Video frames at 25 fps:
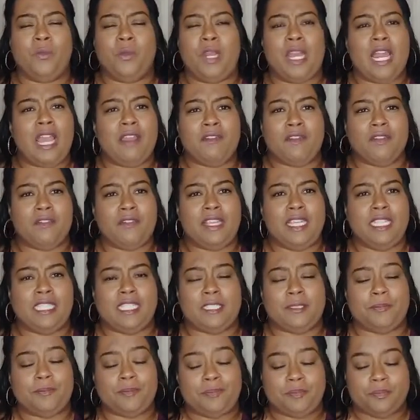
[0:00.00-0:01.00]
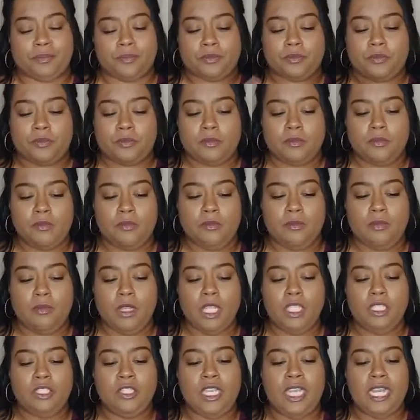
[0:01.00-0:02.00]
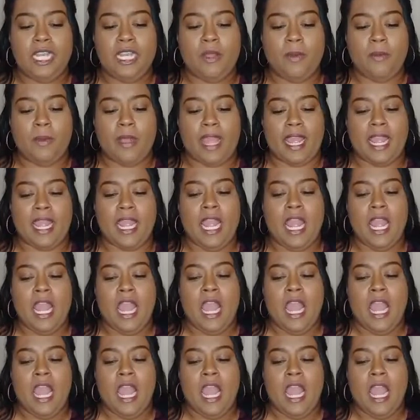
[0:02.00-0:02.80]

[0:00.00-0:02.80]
whatever reason. So anyway,